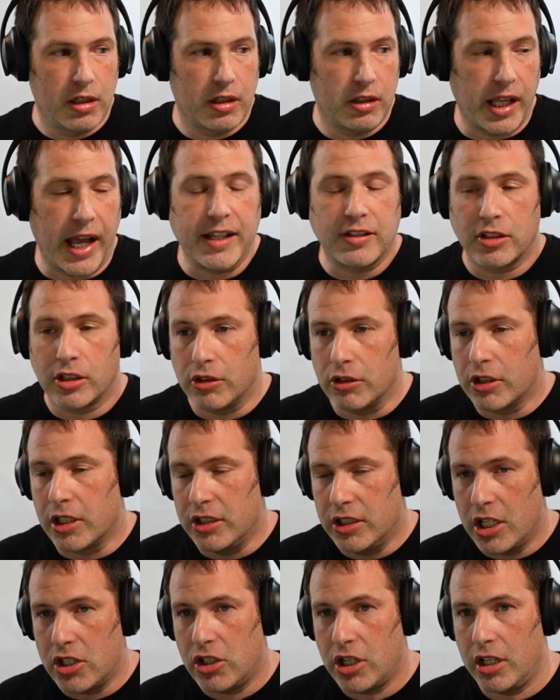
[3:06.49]
classical
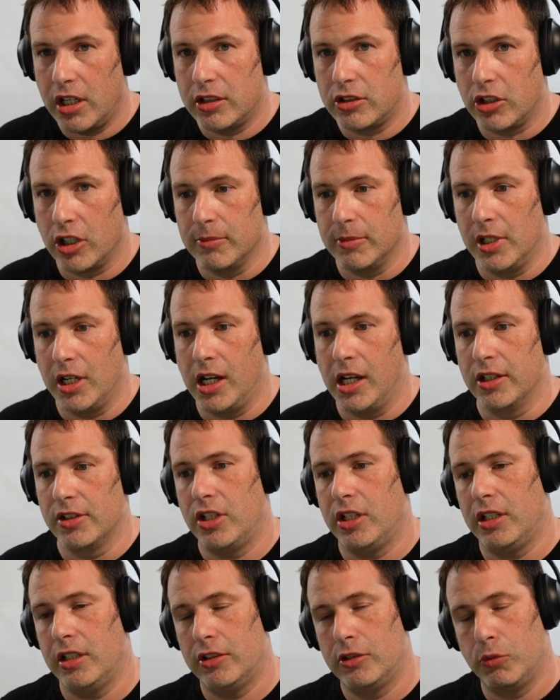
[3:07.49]
conditioning
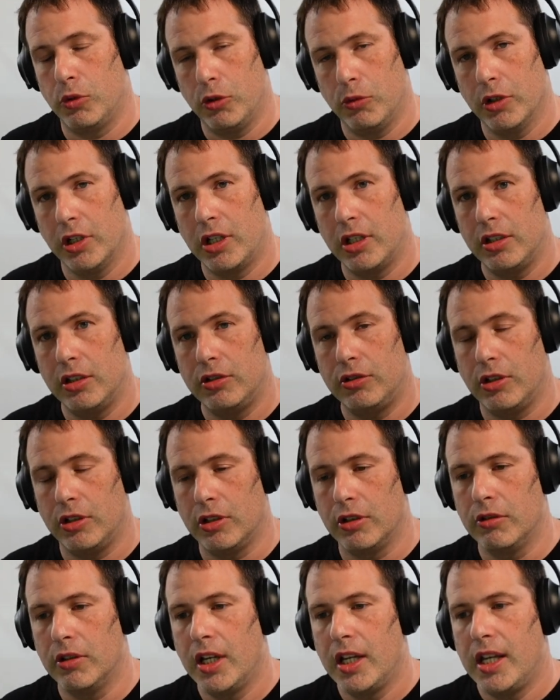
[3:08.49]
terminology, is what we're going to
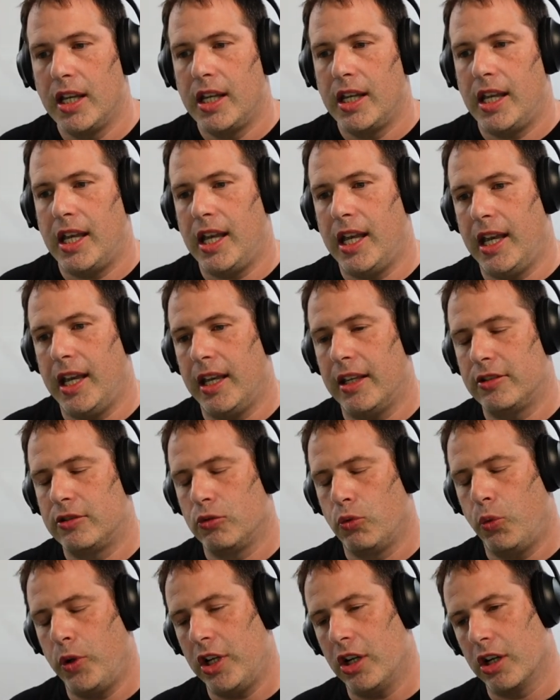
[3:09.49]
do
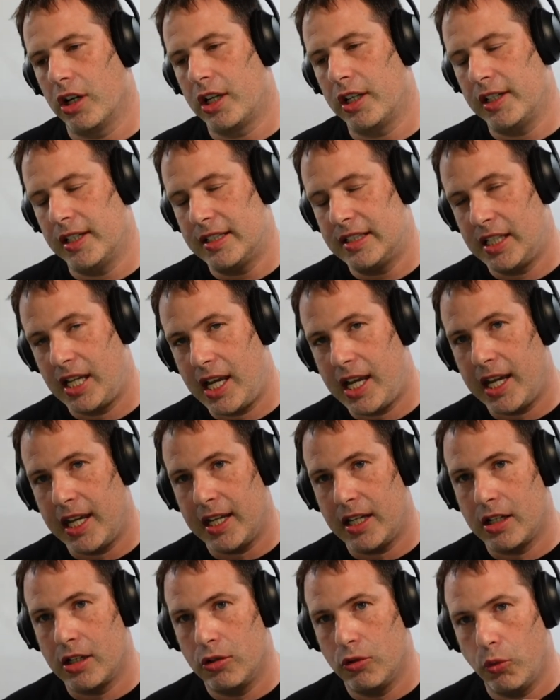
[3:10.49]
is we are going
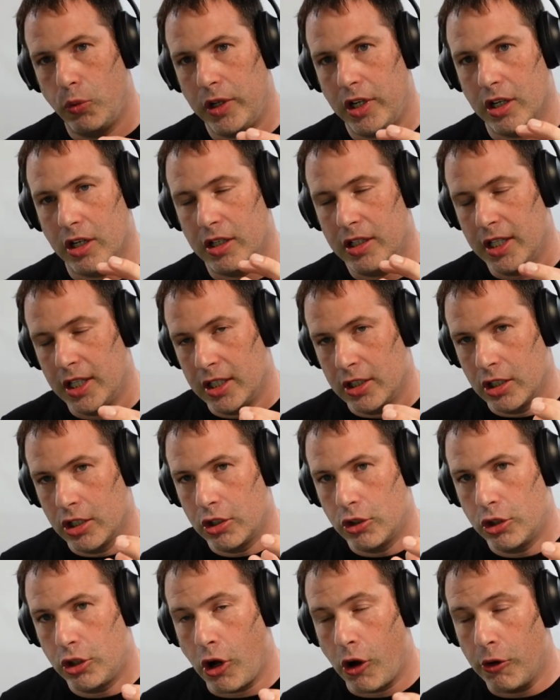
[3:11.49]

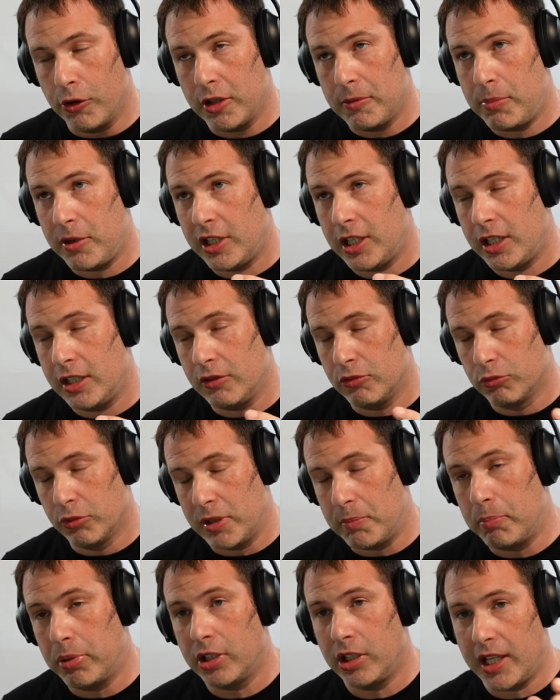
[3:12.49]
to be
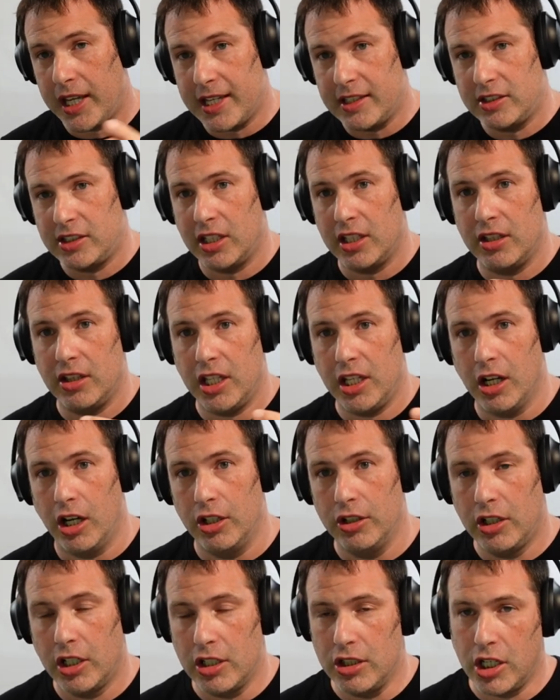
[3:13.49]
replacing the
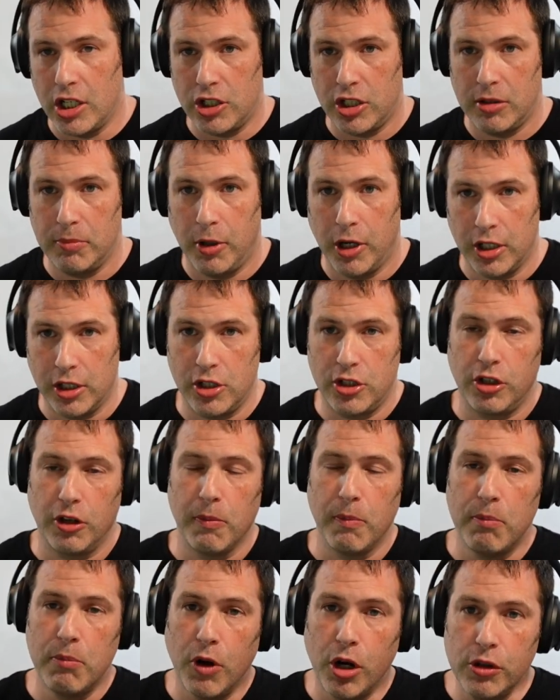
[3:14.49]
unconditioned
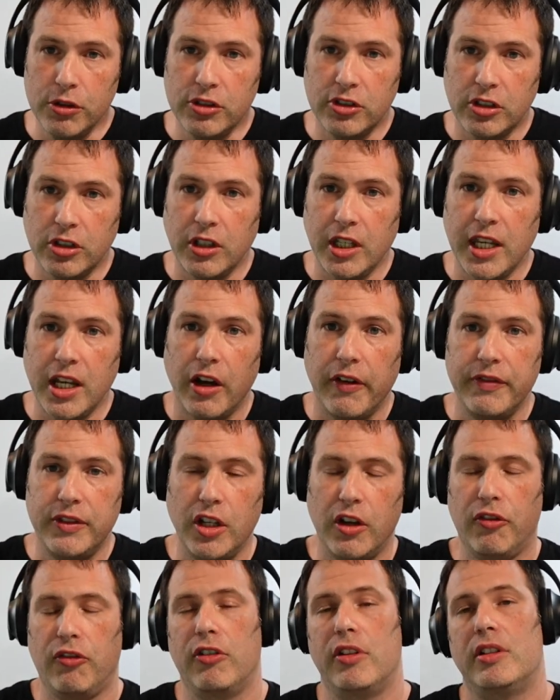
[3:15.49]
punisher, mostly
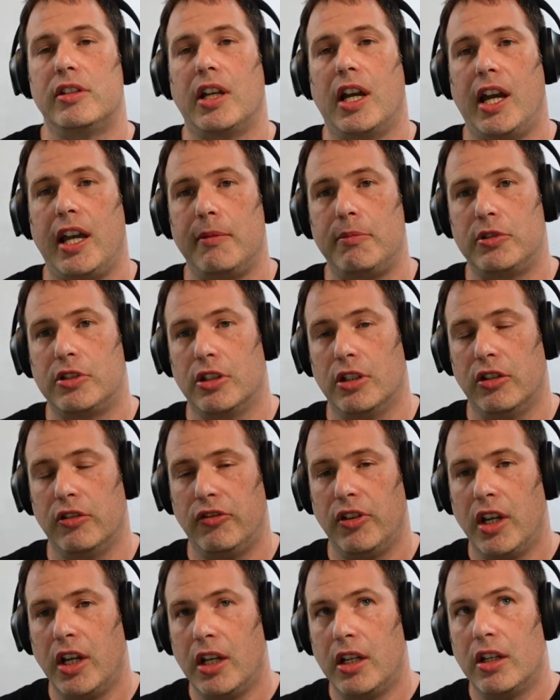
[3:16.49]
of different types
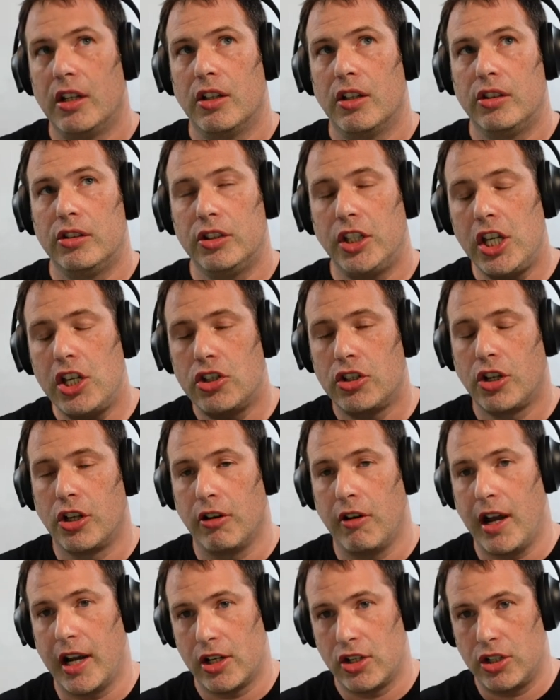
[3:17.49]
of leash
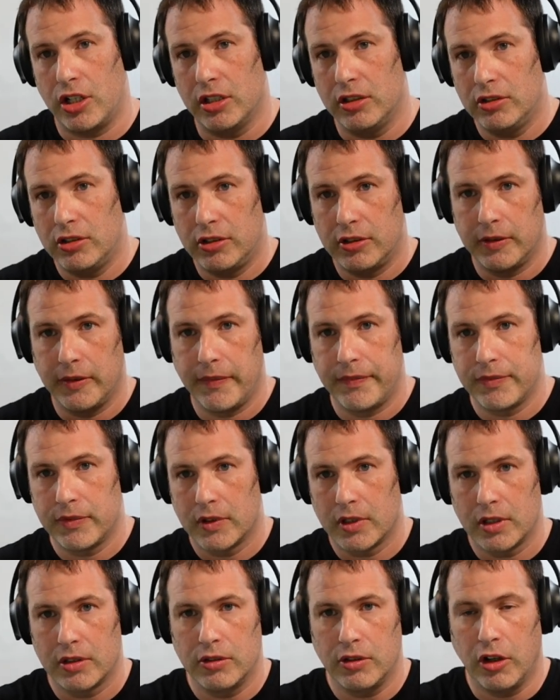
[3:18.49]
corrections,
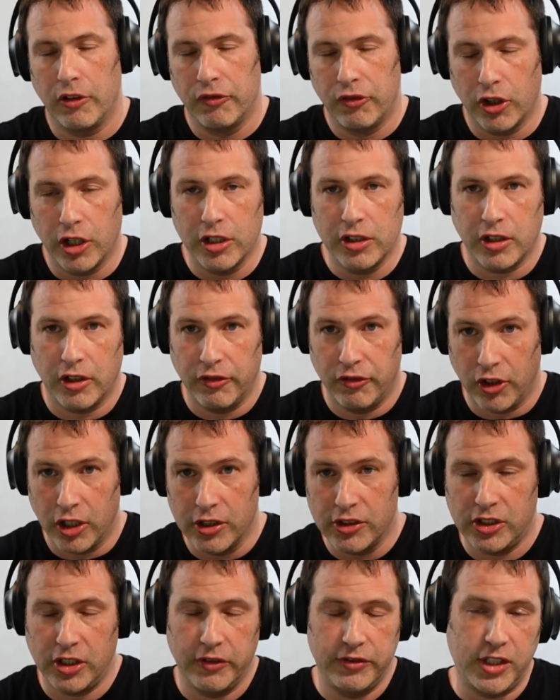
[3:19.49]

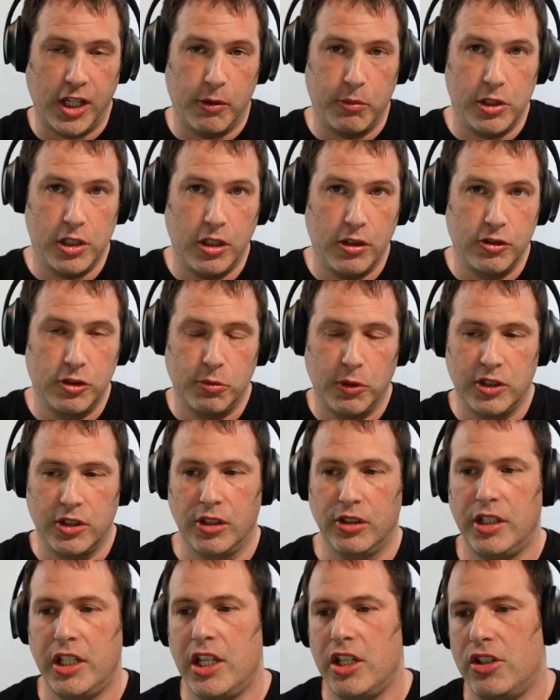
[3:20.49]
aversives that we use with
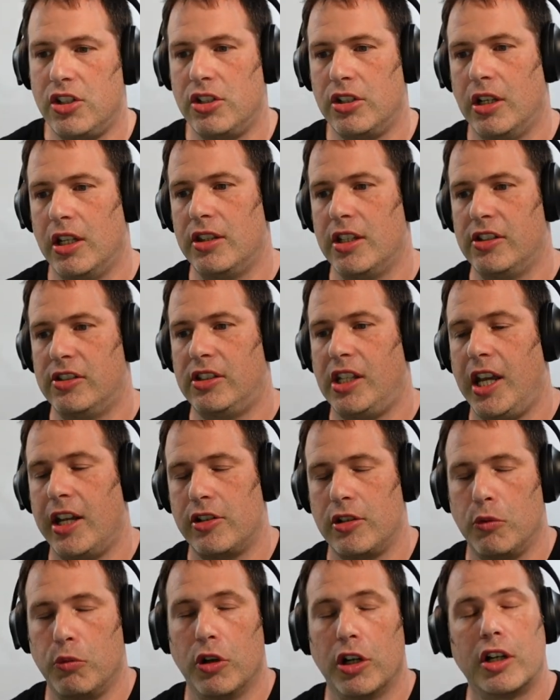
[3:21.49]
the leash in this
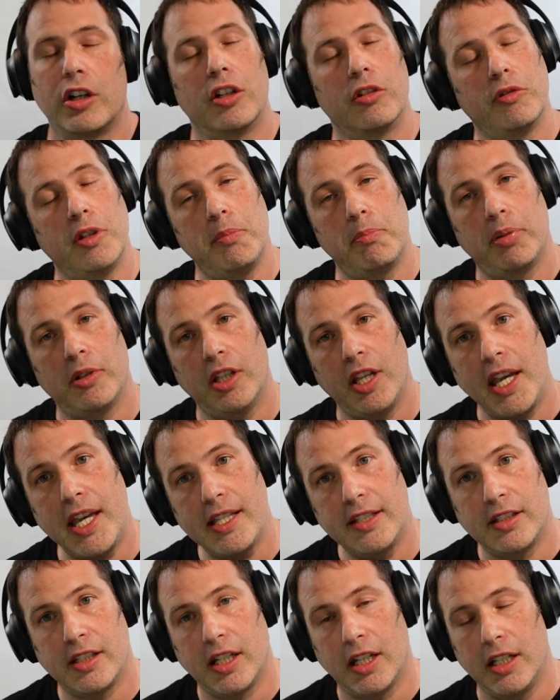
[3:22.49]
stage, and we're going to
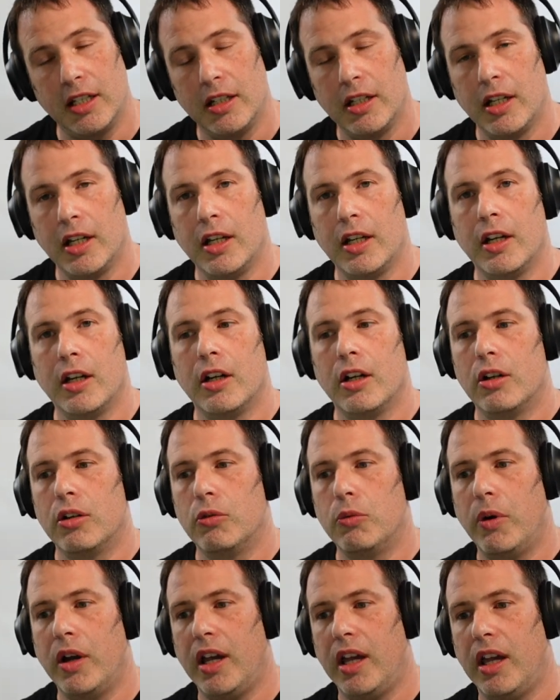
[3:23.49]
replace it
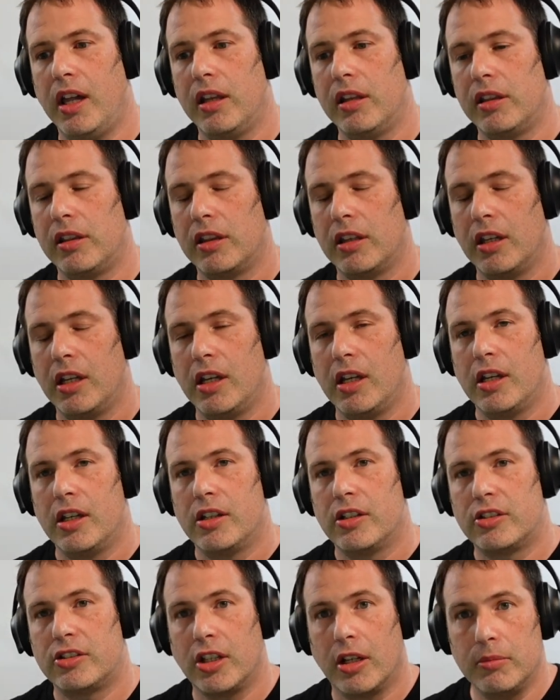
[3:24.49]
with
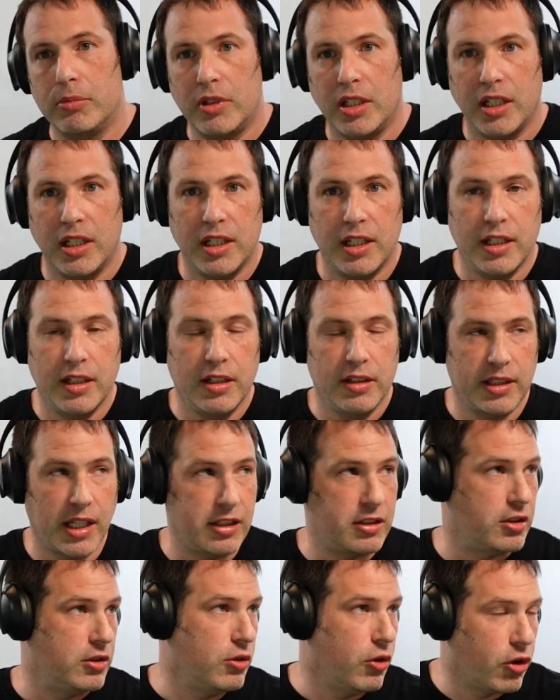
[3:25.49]
something
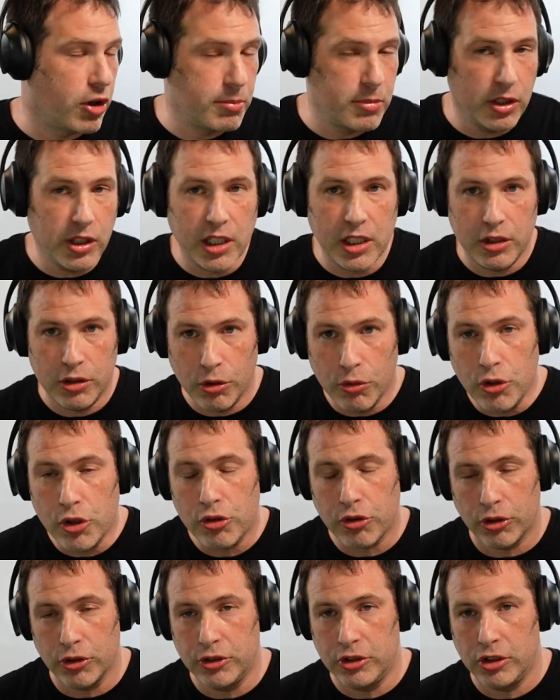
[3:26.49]
that's normally
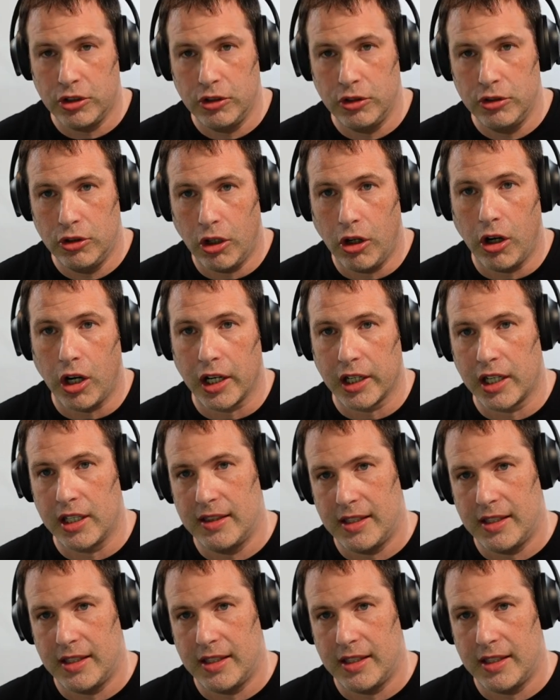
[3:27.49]
neutral to the dog.